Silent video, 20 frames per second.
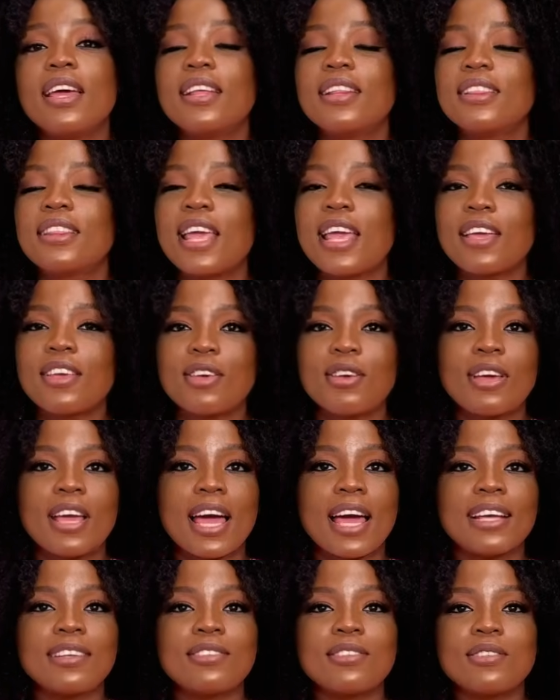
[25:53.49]
Thank you
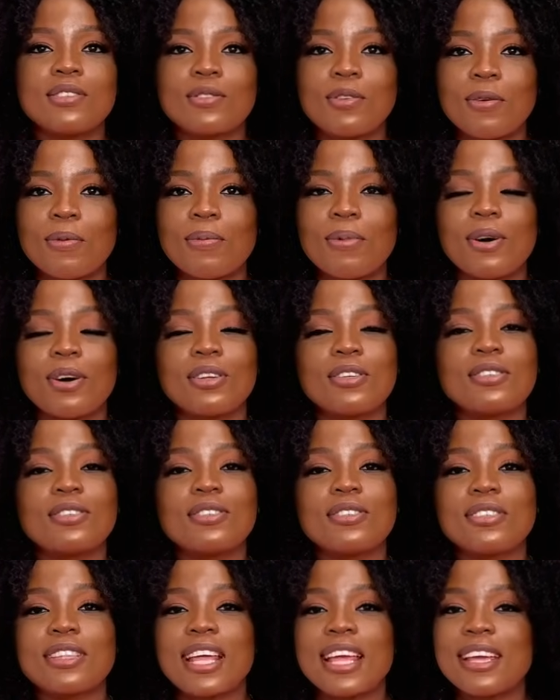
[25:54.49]
guys so much.
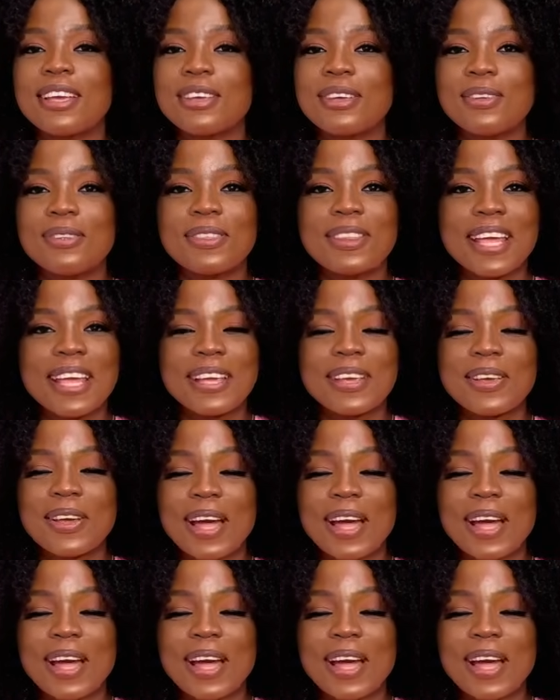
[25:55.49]
Thank you, thank you.